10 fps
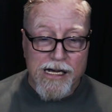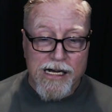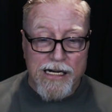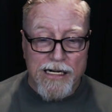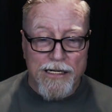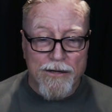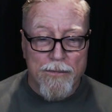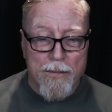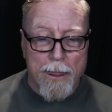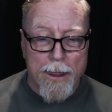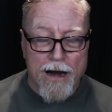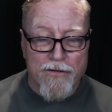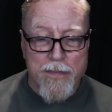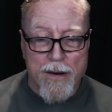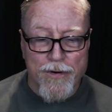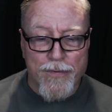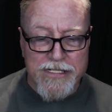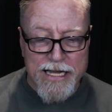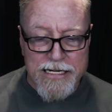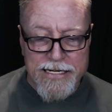I remember we
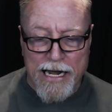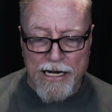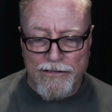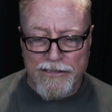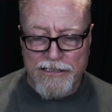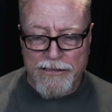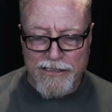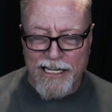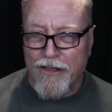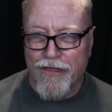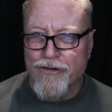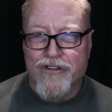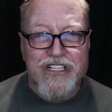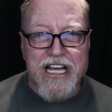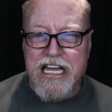sat down and it was like a Thursday